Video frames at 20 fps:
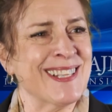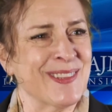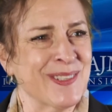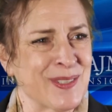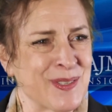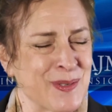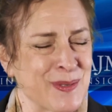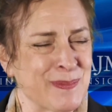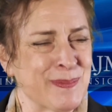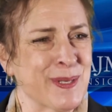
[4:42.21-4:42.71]
and the
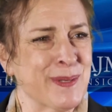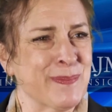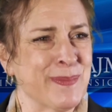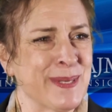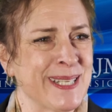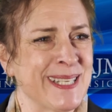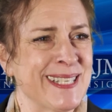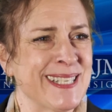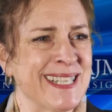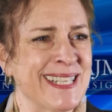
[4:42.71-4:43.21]

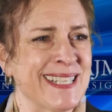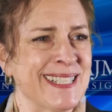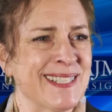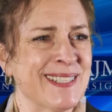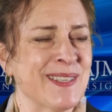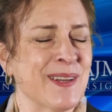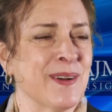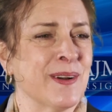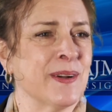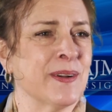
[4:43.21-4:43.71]

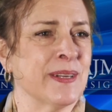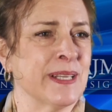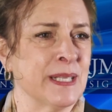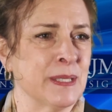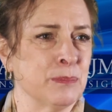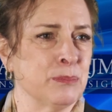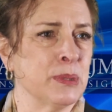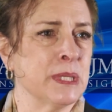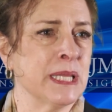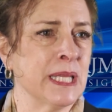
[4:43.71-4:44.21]
comorbidities are
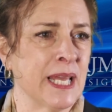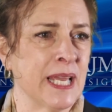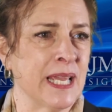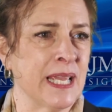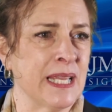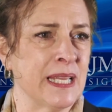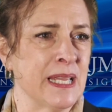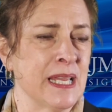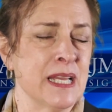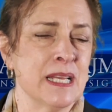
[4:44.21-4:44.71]
in
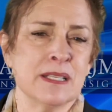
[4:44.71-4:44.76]
play.